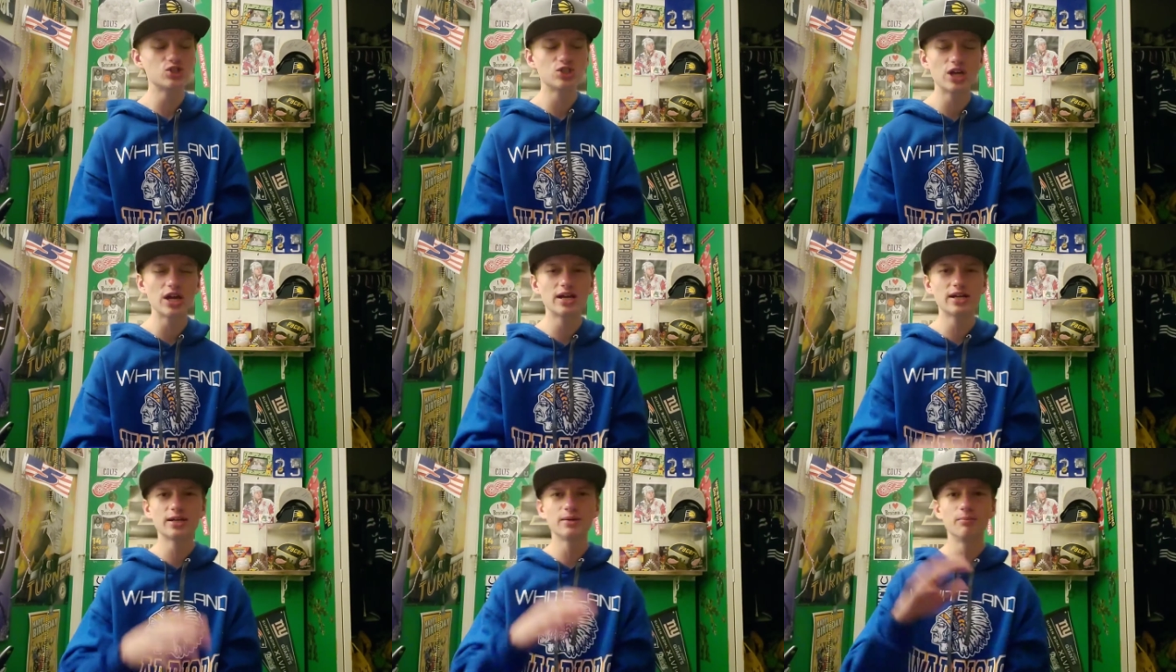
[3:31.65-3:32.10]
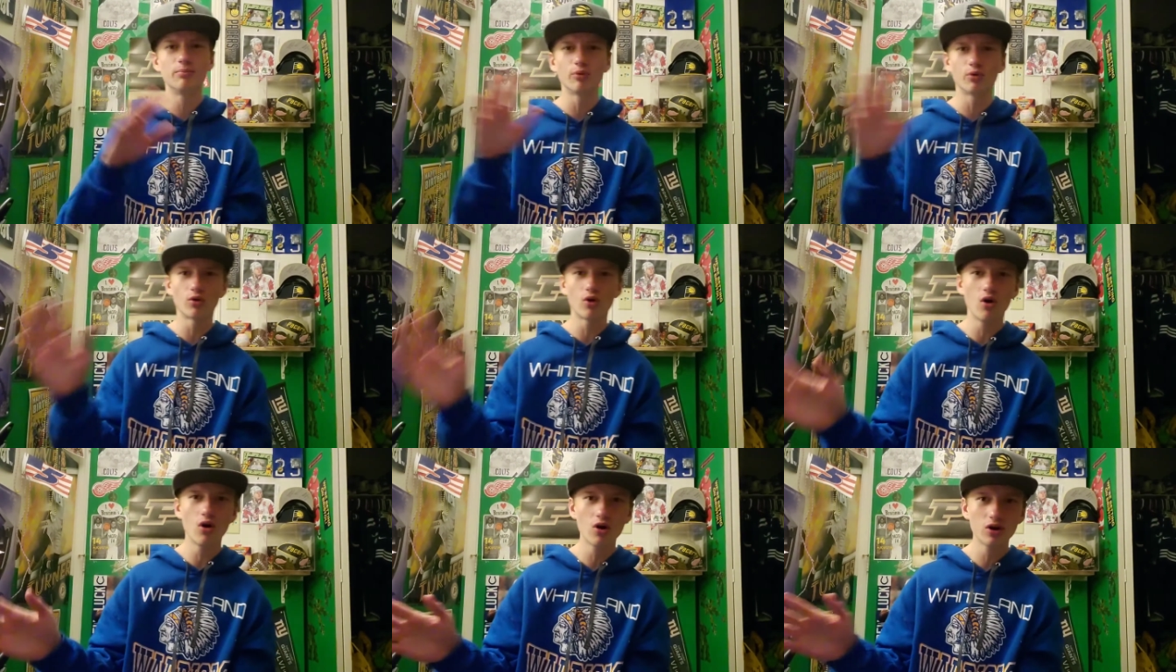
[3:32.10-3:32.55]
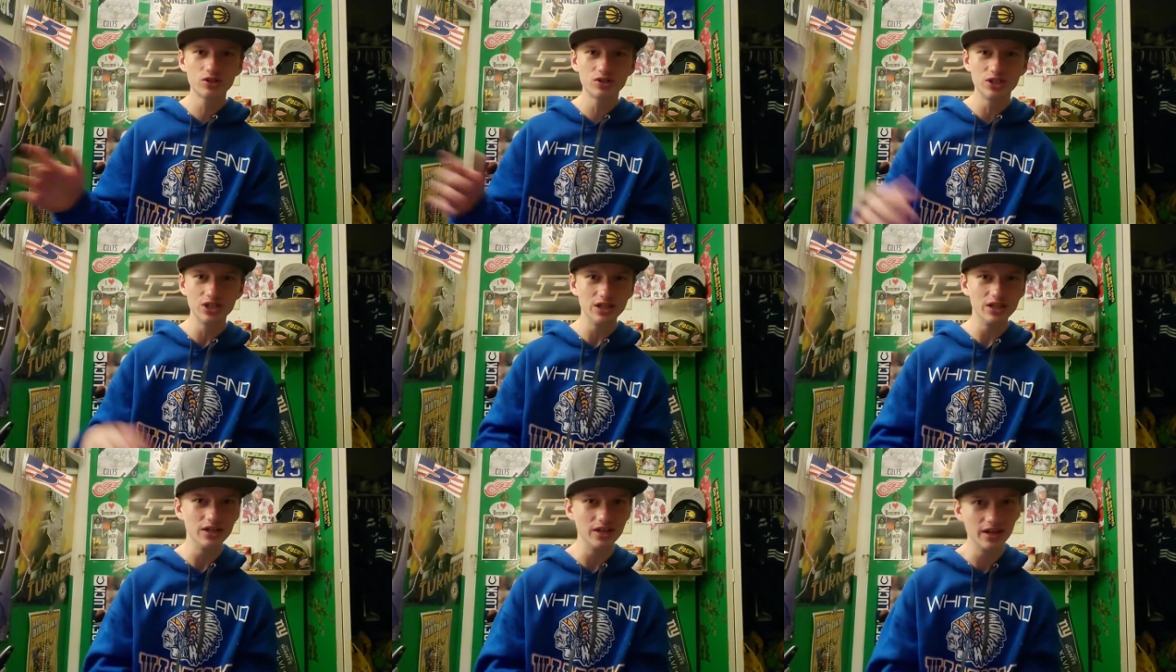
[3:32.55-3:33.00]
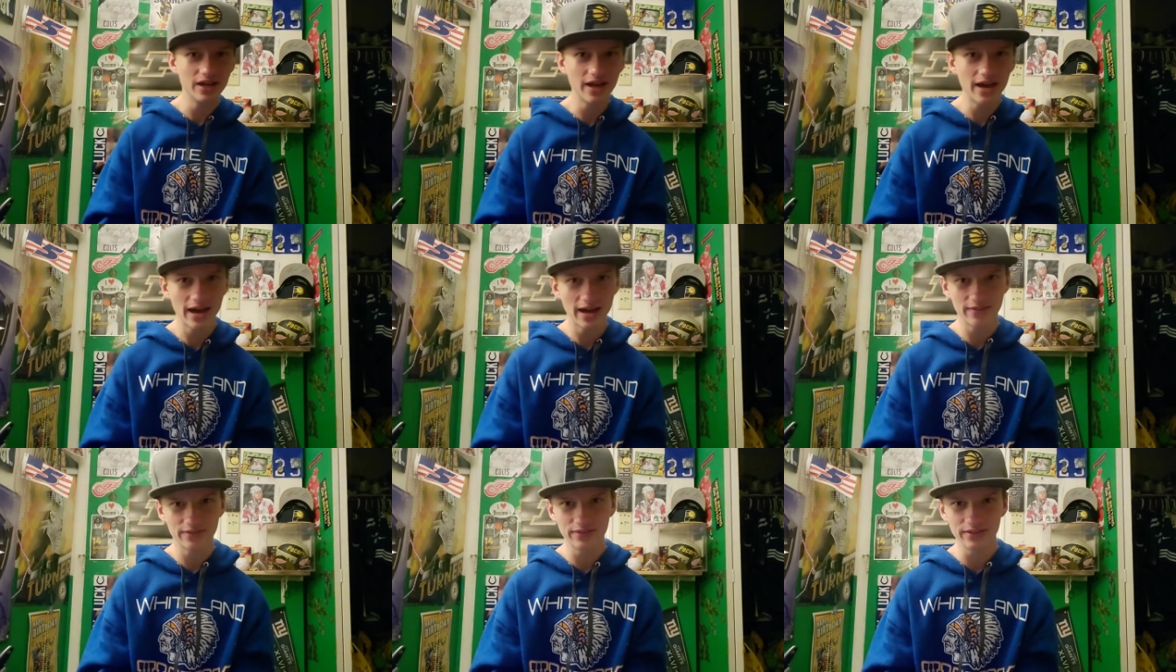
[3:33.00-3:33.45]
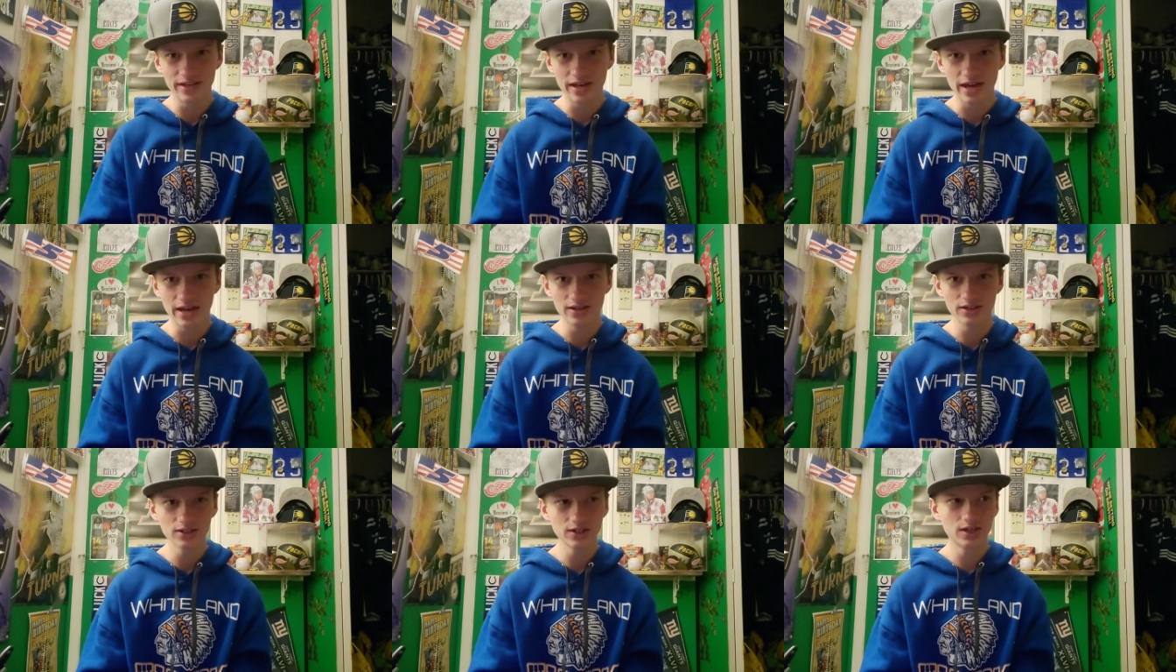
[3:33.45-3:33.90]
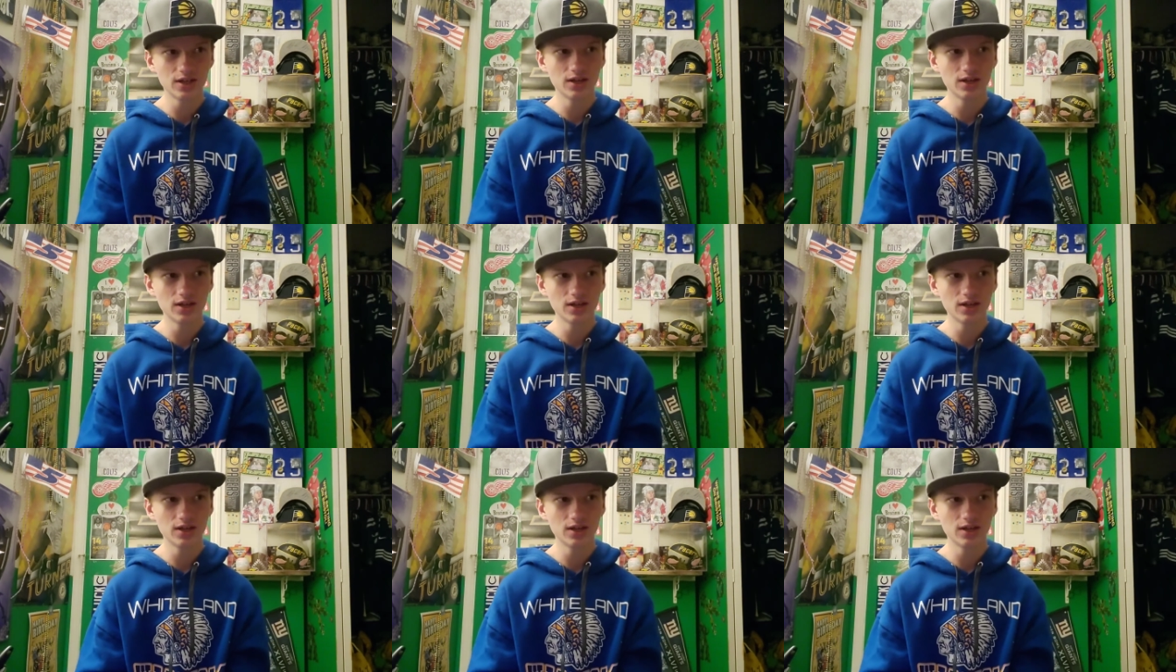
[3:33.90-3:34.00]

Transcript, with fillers: chanting Brogdon at the end.